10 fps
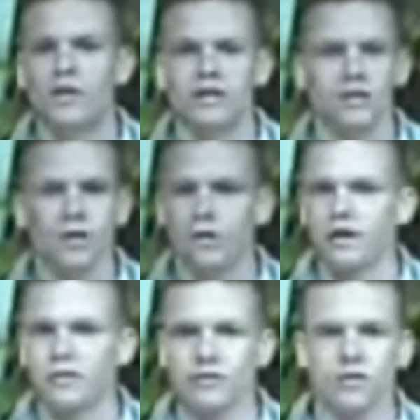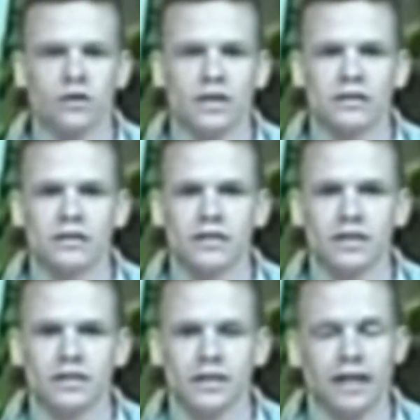And we could go out and do all kinds
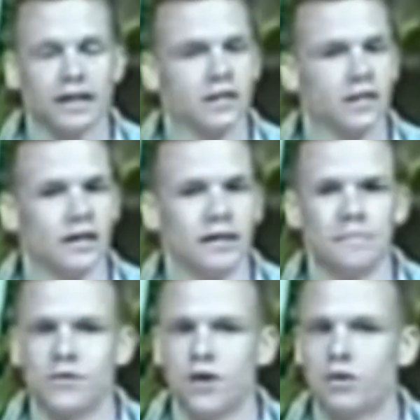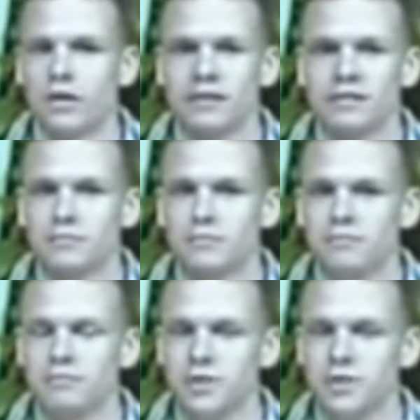of things. I like uh, all kinds of